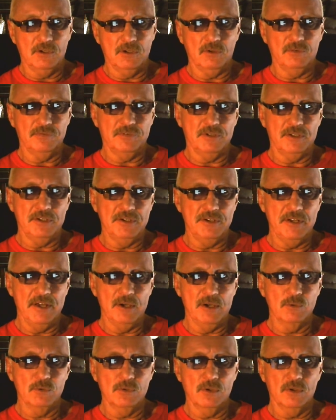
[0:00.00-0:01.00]
of
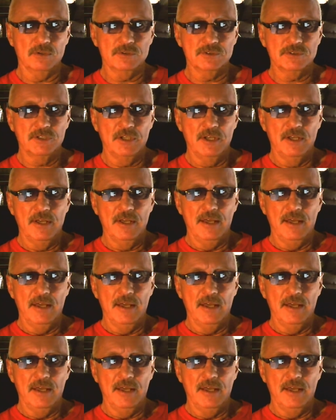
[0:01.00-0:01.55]
neurons